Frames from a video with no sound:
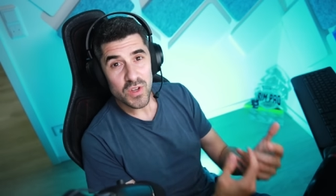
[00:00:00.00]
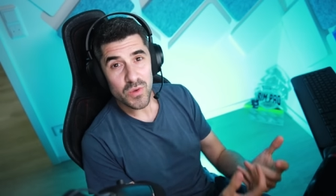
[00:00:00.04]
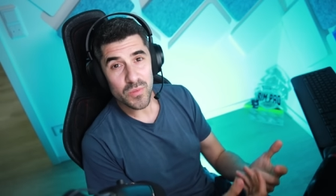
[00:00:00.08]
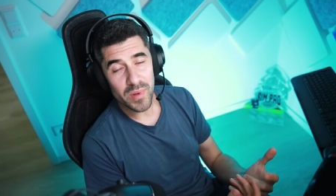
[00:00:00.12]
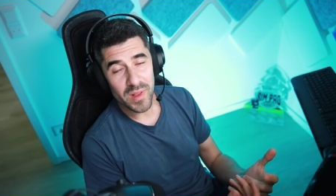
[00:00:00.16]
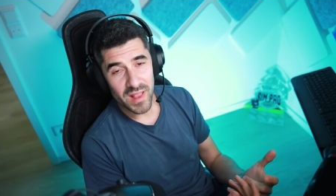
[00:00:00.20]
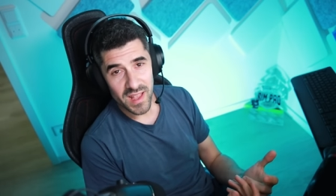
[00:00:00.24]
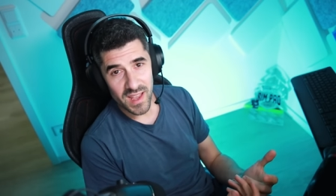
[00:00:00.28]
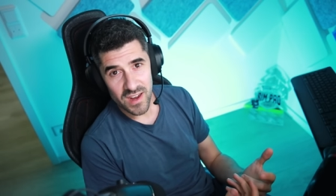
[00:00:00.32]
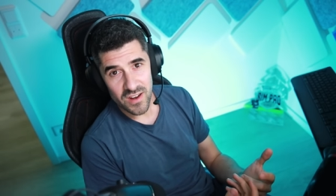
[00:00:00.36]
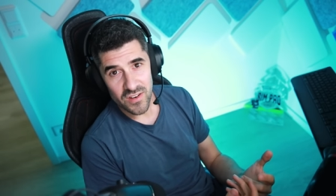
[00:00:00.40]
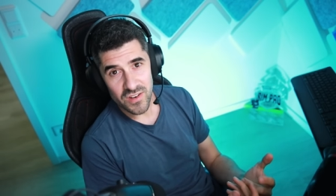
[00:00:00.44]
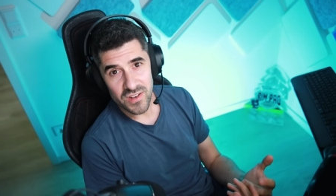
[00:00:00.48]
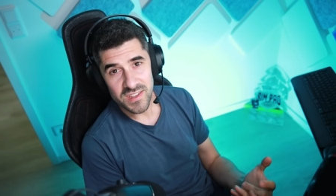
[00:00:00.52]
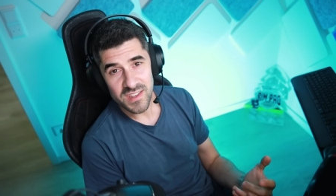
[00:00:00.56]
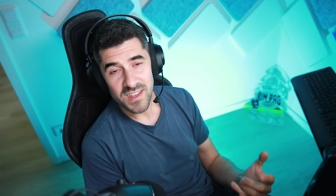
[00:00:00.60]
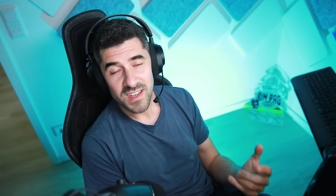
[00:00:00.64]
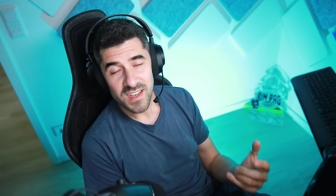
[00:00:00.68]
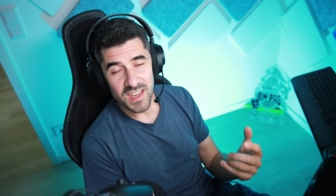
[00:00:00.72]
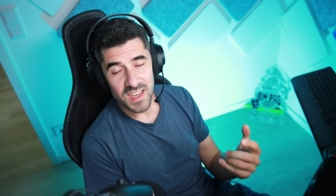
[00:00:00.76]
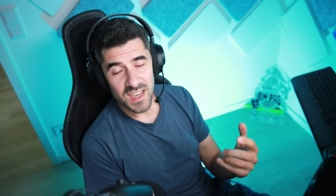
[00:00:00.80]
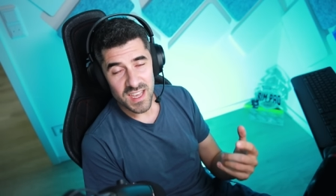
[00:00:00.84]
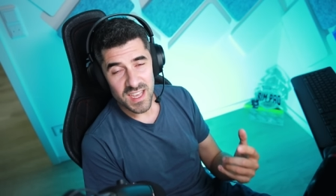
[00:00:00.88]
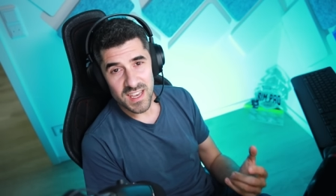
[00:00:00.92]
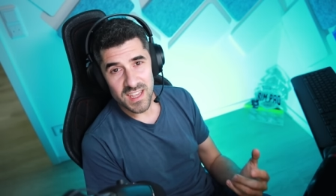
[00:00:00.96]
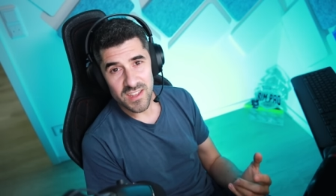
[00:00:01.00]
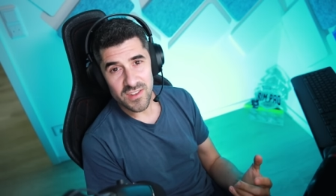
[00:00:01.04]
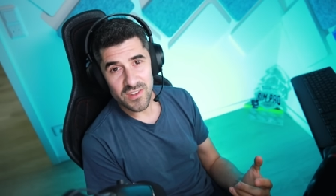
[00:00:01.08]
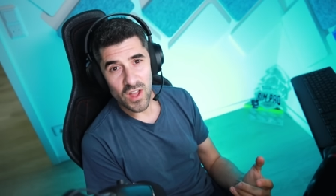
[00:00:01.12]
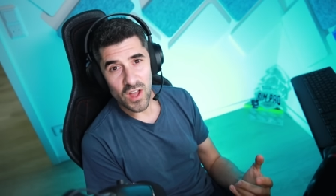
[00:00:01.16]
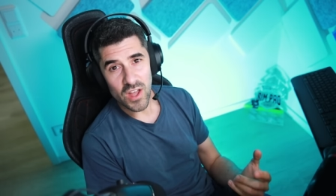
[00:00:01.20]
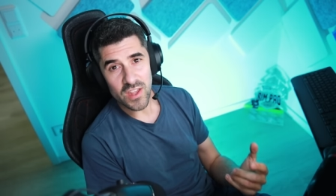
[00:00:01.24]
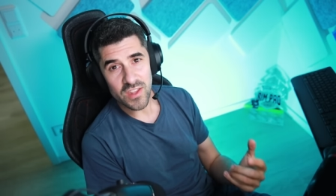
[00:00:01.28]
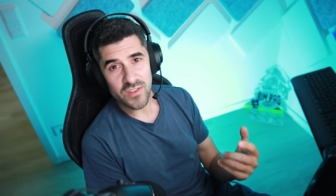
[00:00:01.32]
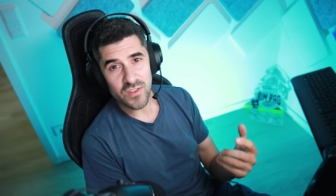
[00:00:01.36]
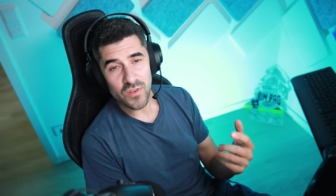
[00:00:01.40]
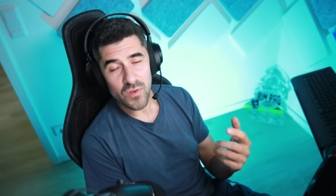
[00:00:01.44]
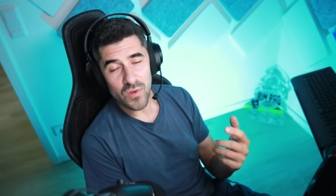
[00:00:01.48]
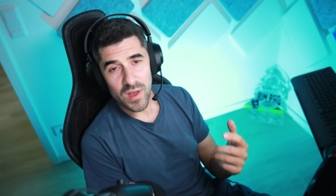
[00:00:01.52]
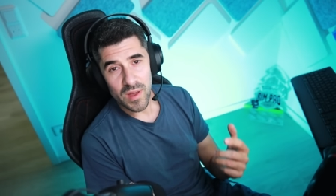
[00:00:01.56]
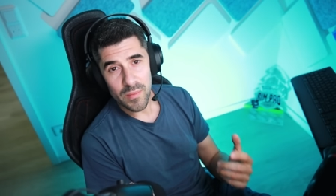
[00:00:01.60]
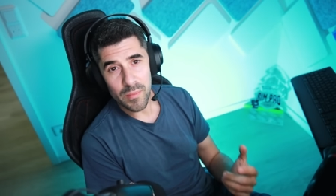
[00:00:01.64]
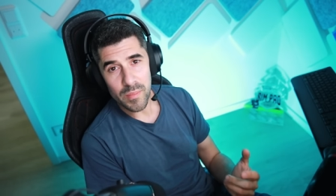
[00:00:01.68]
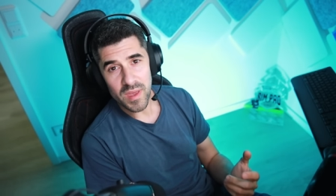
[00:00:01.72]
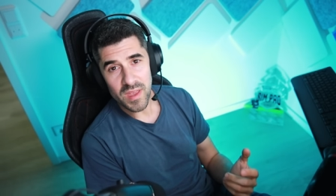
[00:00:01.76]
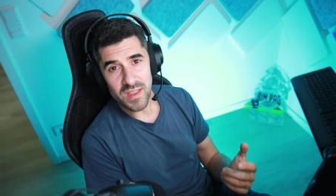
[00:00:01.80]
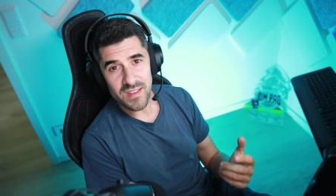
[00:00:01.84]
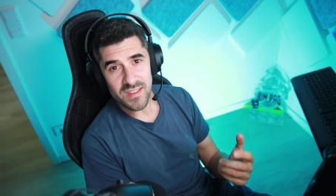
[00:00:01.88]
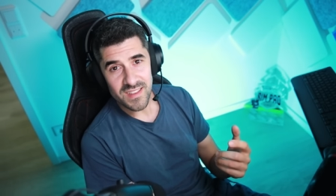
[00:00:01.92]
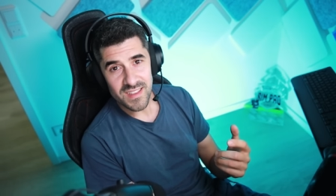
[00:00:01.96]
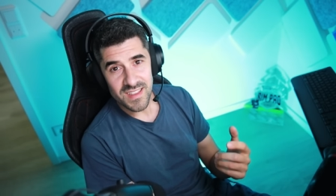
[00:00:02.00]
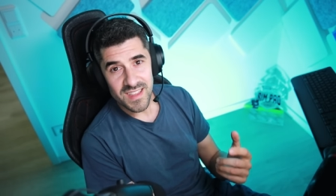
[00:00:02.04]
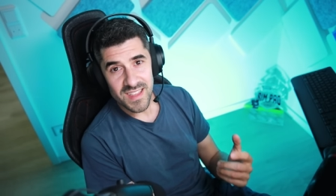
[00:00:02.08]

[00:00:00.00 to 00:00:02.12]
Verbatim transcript: players, it is also a bit